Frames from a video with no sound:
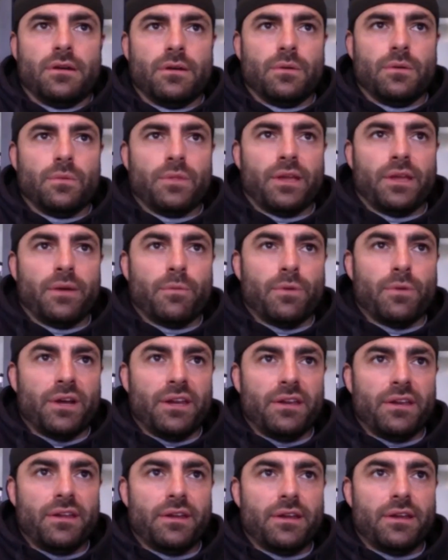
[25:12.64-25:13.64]
Like when
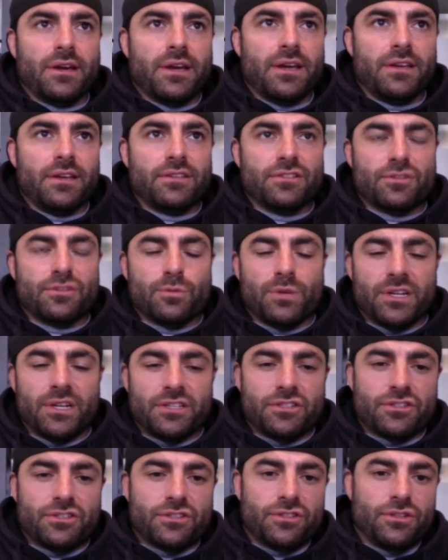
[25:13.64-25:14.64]
did I
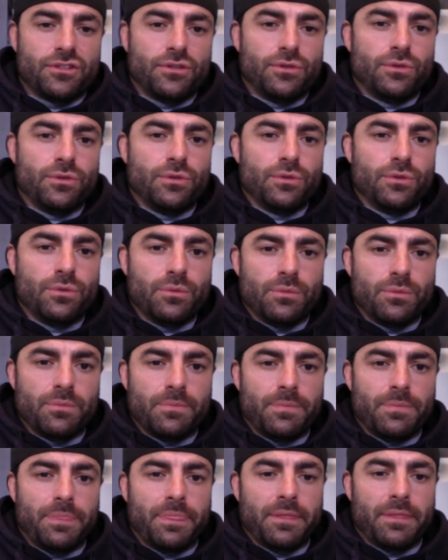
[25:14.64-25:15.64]
switch to
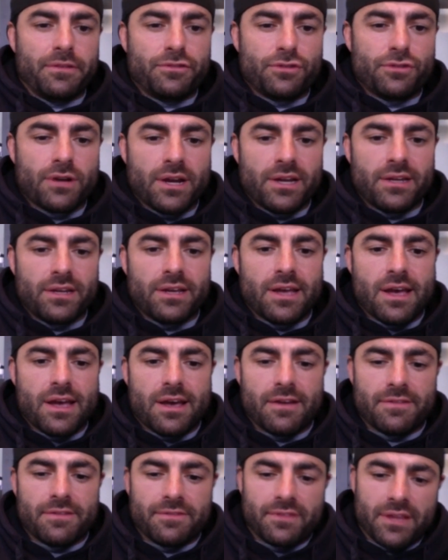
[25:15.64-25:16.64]
trying to
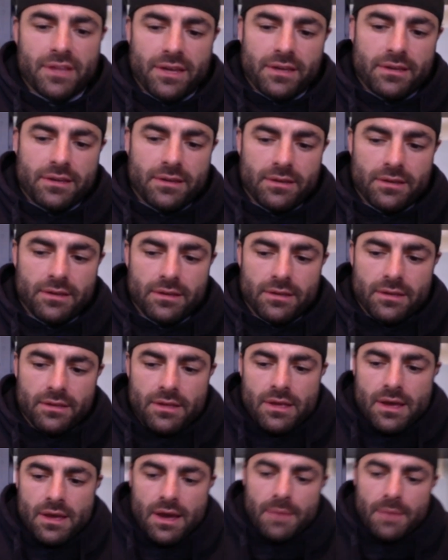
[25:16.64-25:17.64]
have like
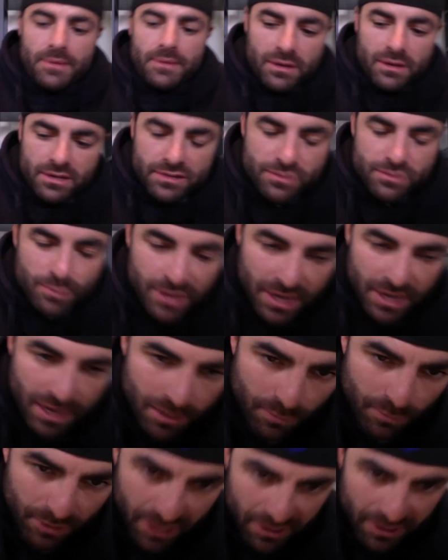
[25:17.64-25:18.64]
I mean, because when
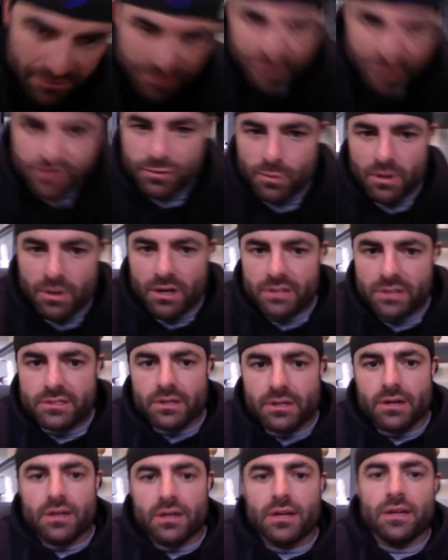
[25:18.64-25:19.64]
I when I first walked
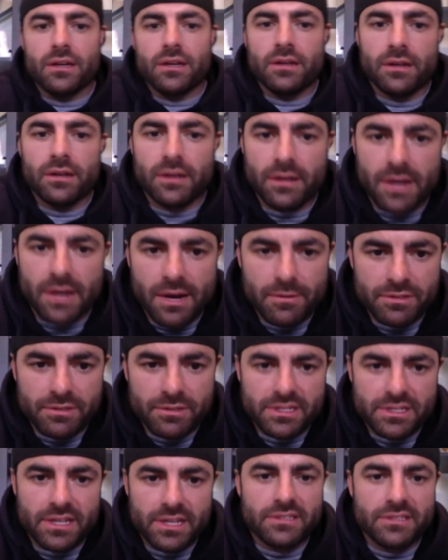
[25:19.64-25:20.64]
on, I was
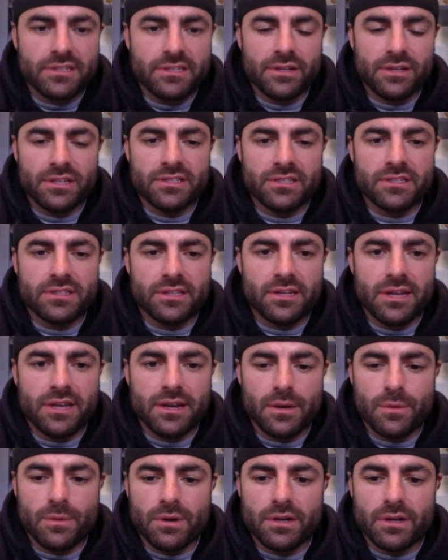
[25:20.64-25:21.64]
dead serious the day
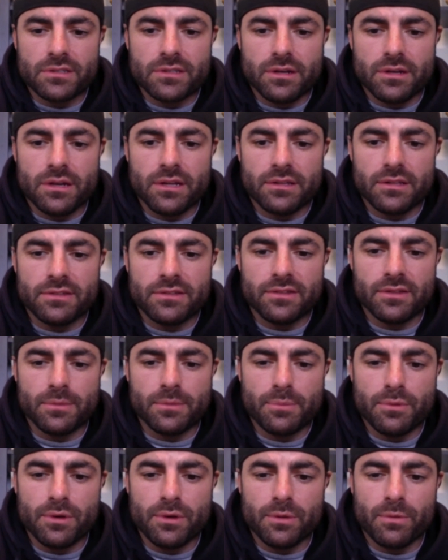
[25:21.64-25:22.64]
I walked on to the
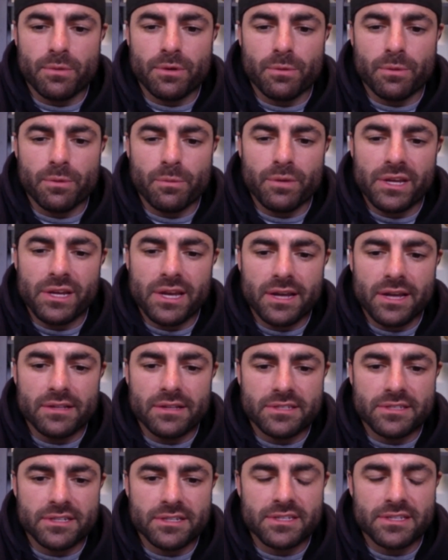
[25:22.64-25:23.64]
point where when we had
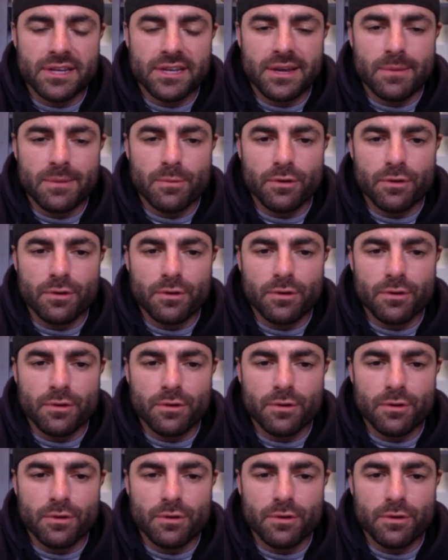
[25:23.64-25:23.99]
6 a.m.